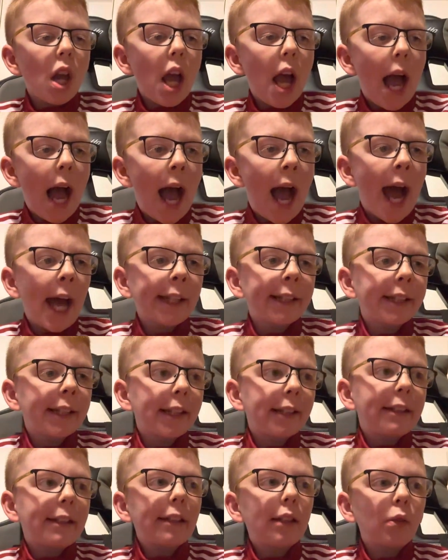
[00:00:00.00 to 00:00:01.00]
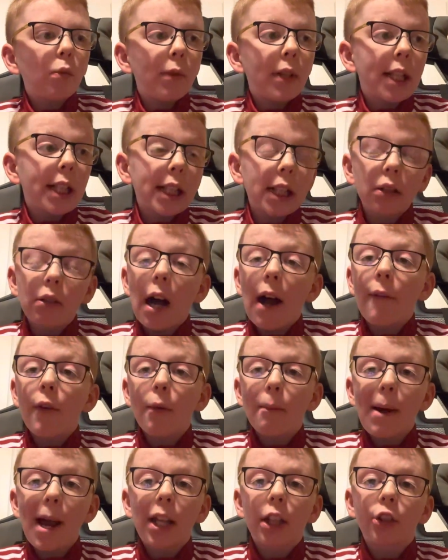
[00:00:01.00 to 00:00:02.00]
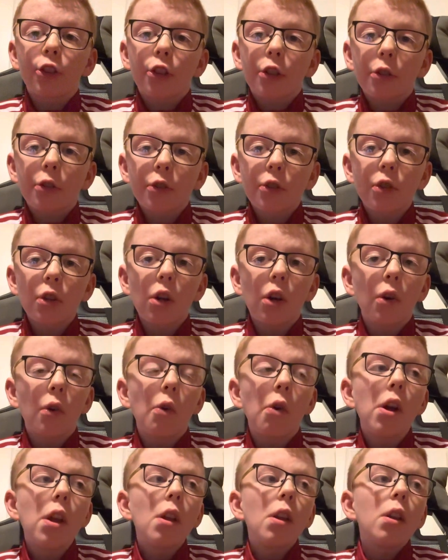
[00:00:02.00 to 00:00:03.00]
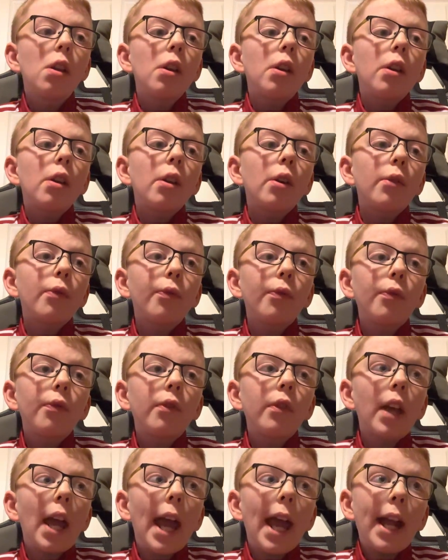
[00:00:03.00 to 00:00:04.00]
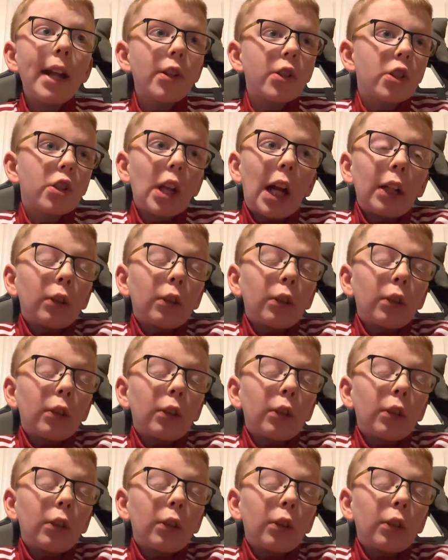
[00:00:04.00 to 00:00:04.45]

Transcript: And we still have our manager, so it's